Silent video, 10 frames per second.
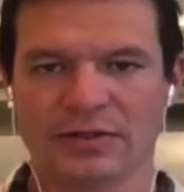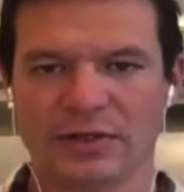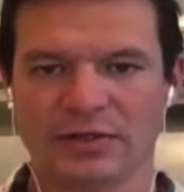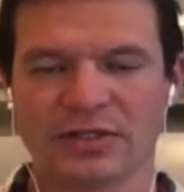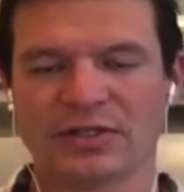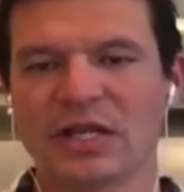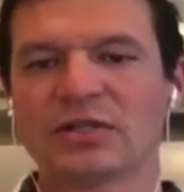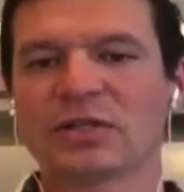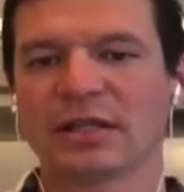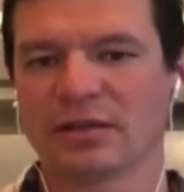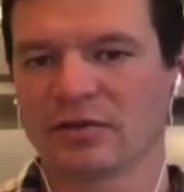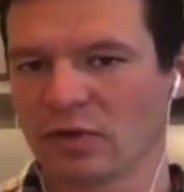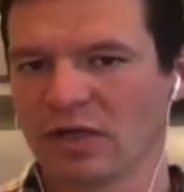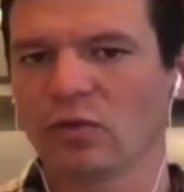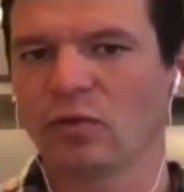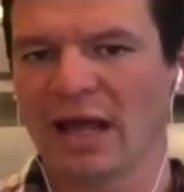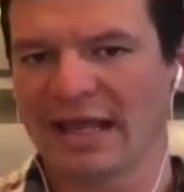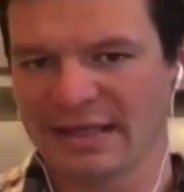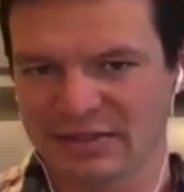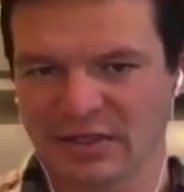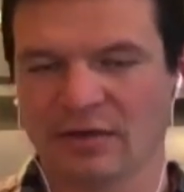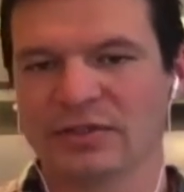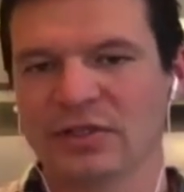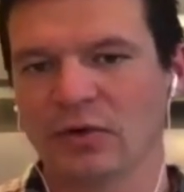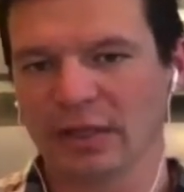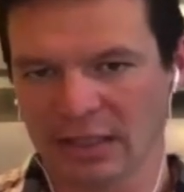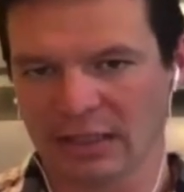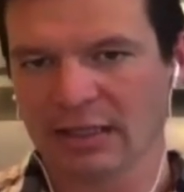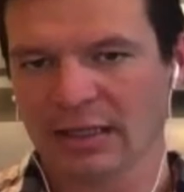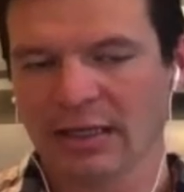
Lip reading: there's essentially three ways of doing it.